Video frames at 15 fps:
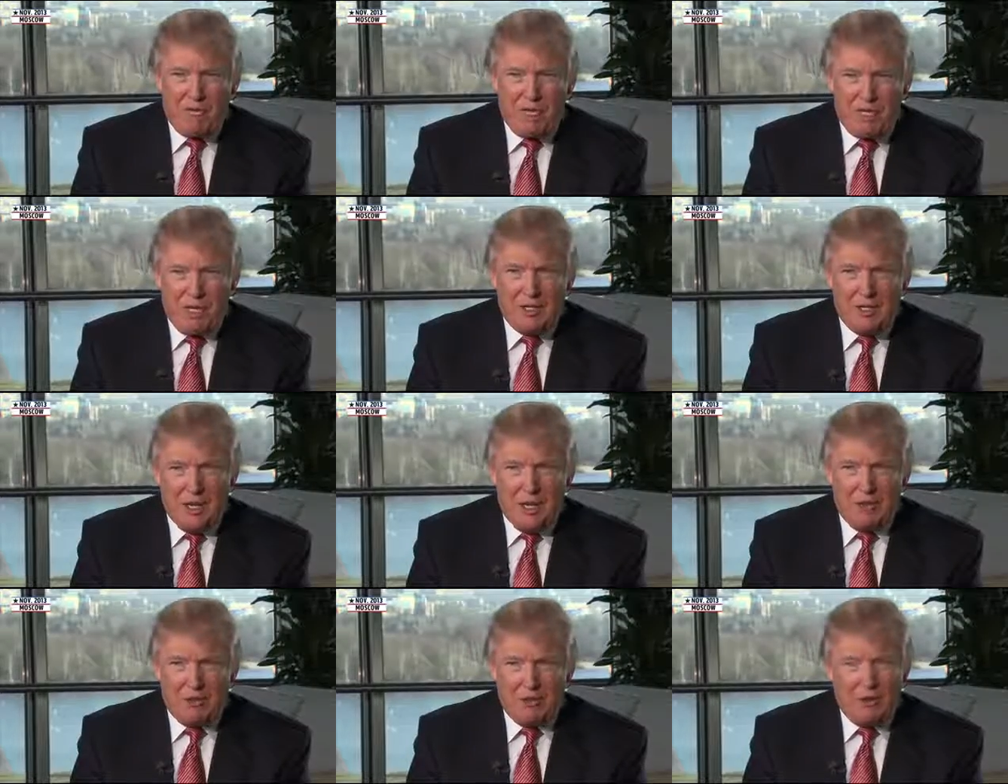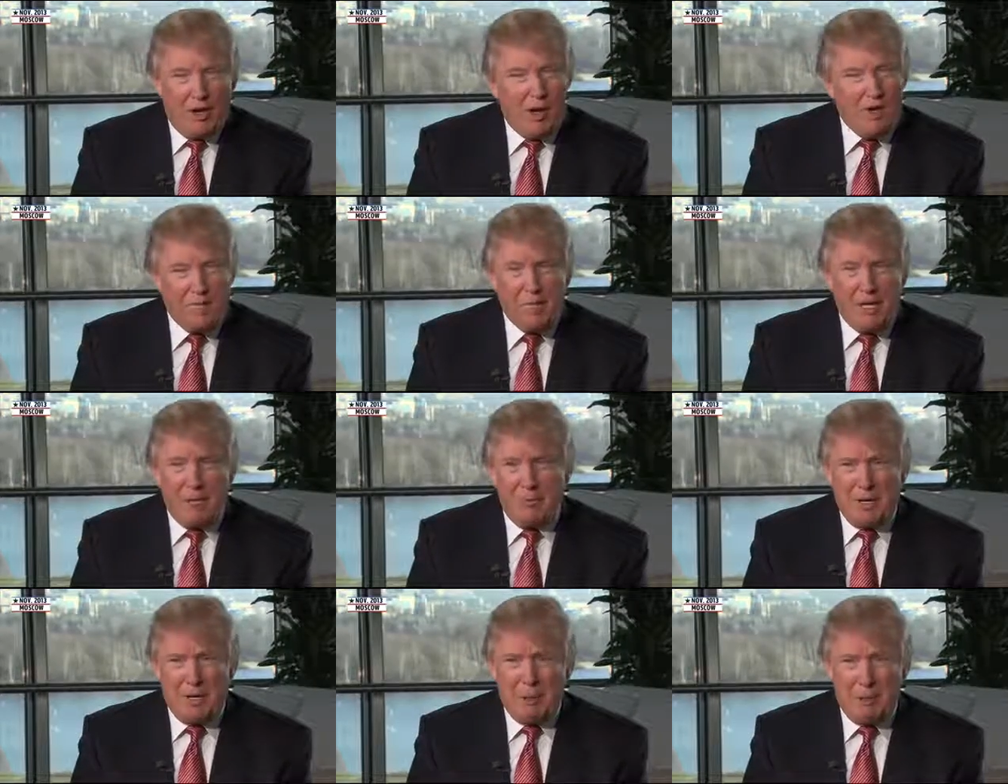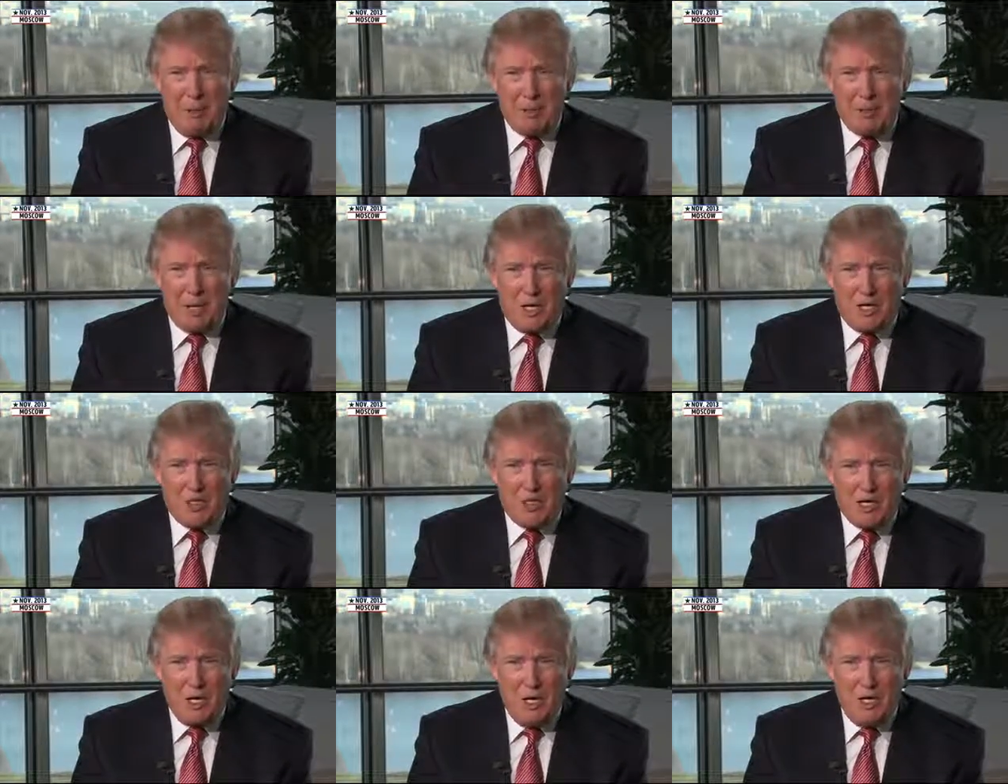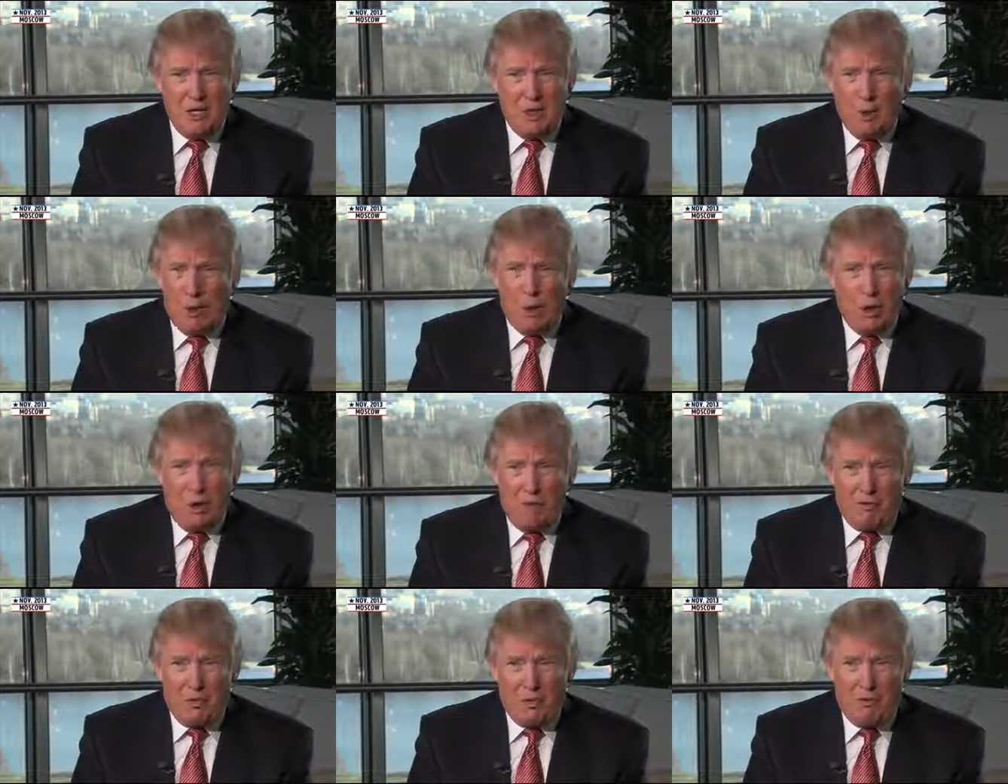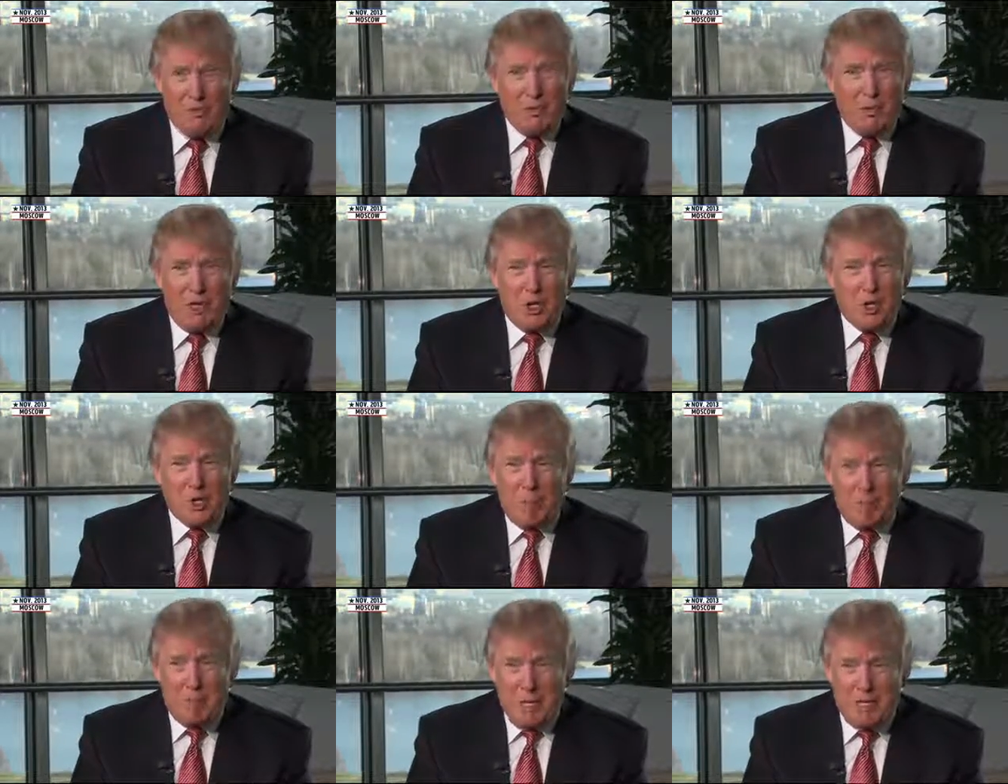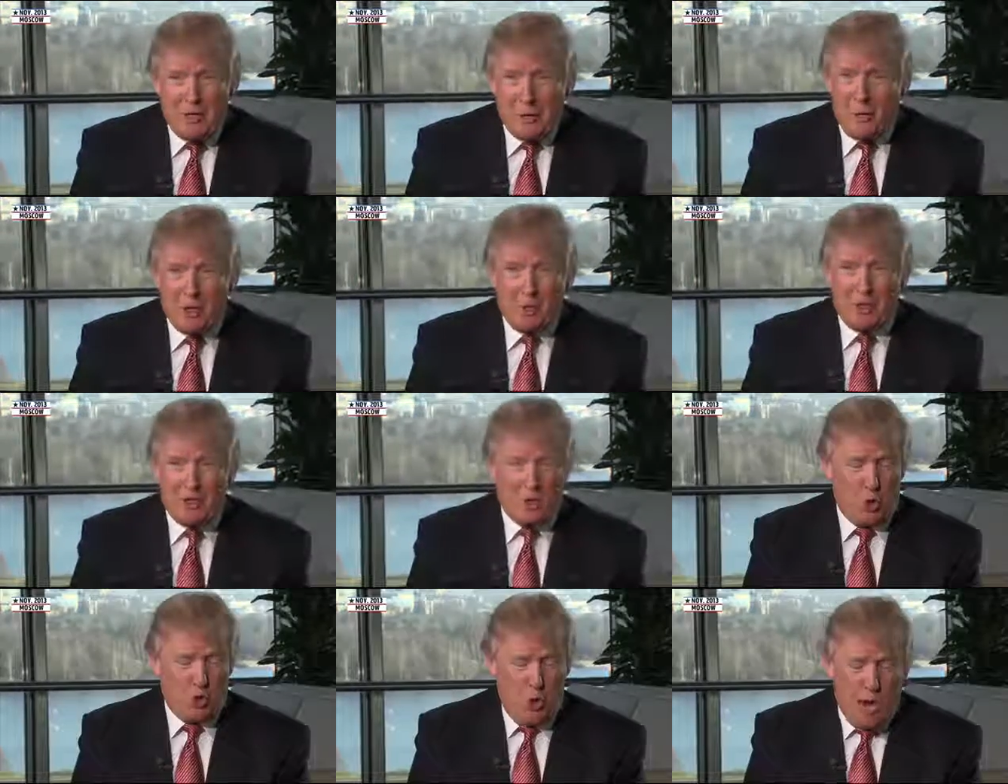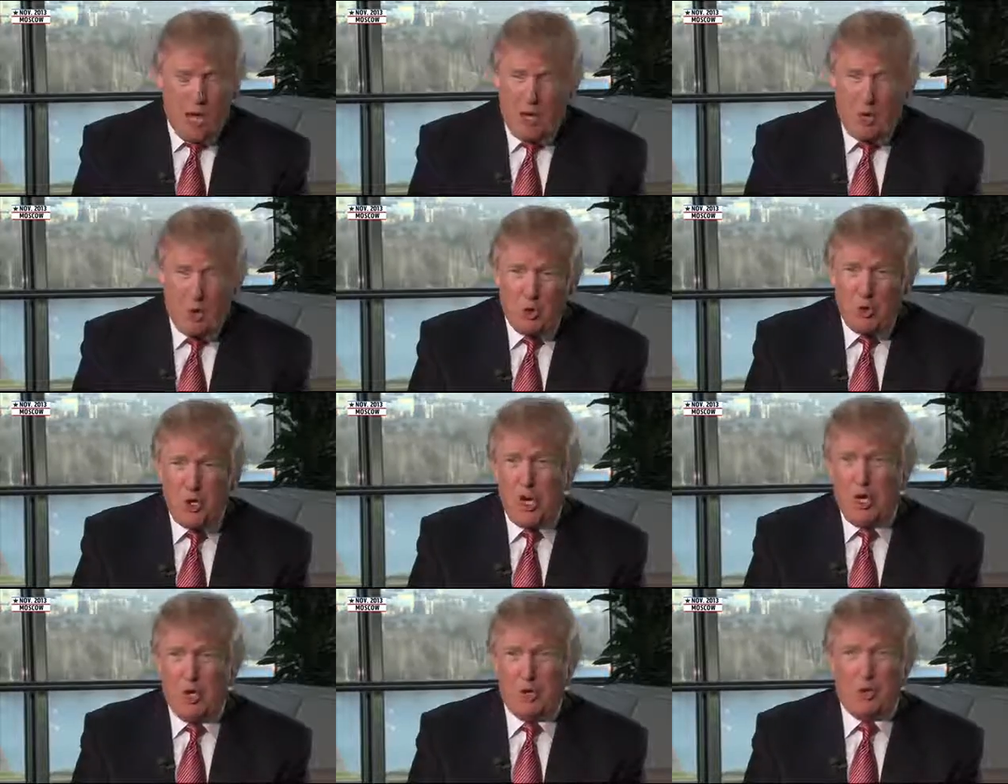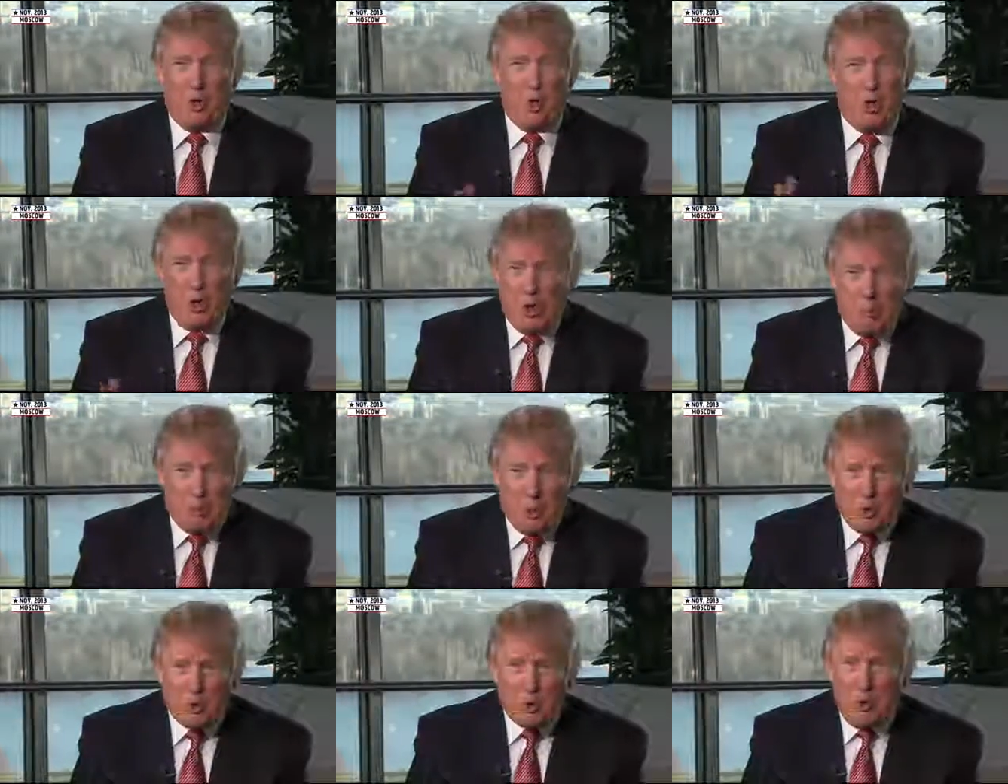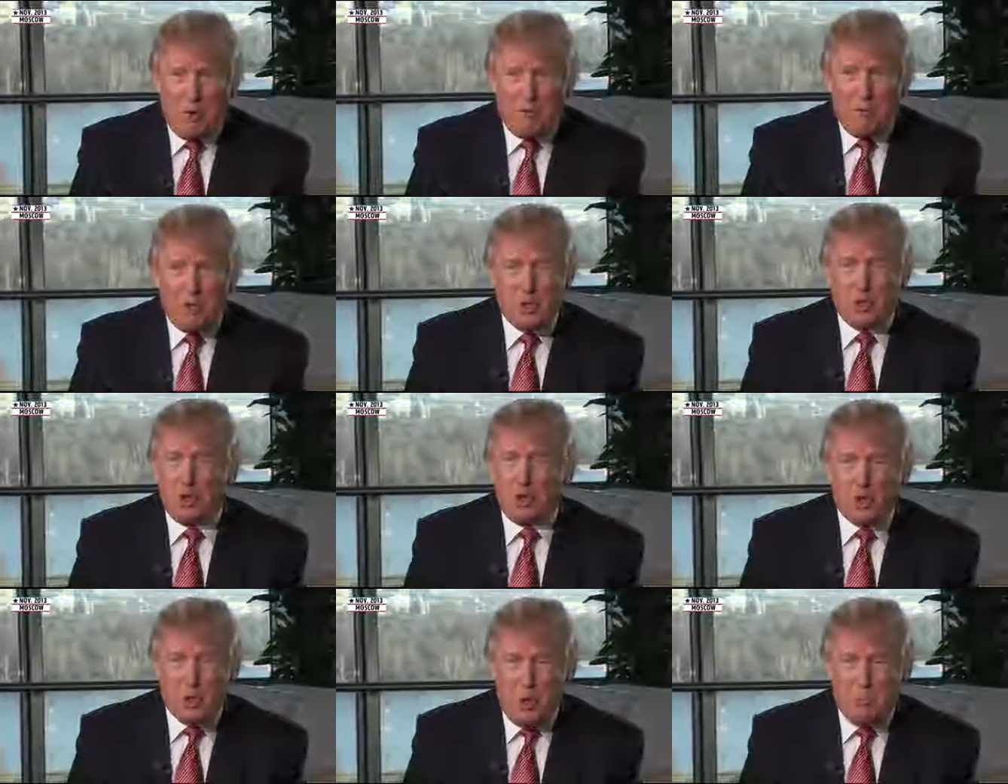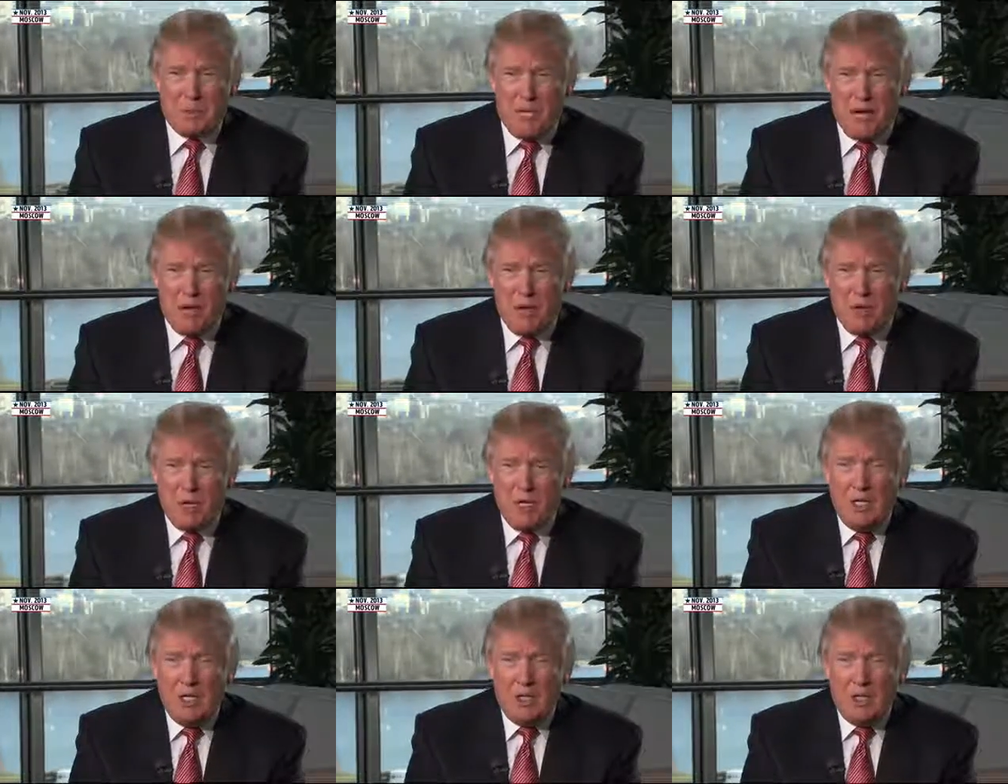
million? I have many, many websites all over. They're tremendous, whether it's Doral Hotel or the old post office or Trump Tower.